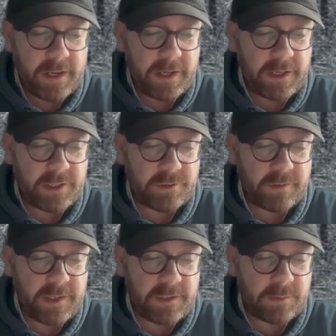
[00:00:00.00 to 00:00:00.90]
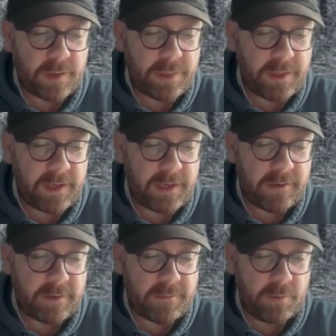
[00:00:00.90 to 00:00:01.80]
and the trees were
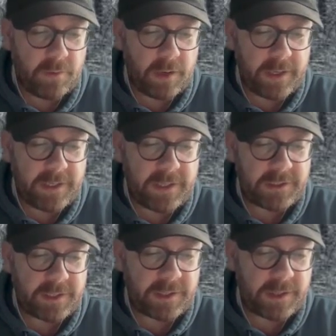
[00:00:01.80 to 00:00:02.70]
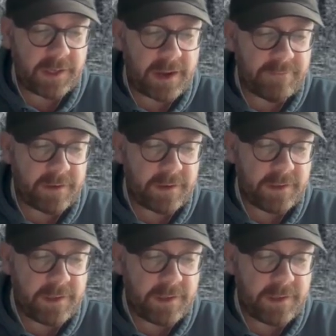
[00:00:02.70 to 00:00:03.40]
thicker and more like each other than ever.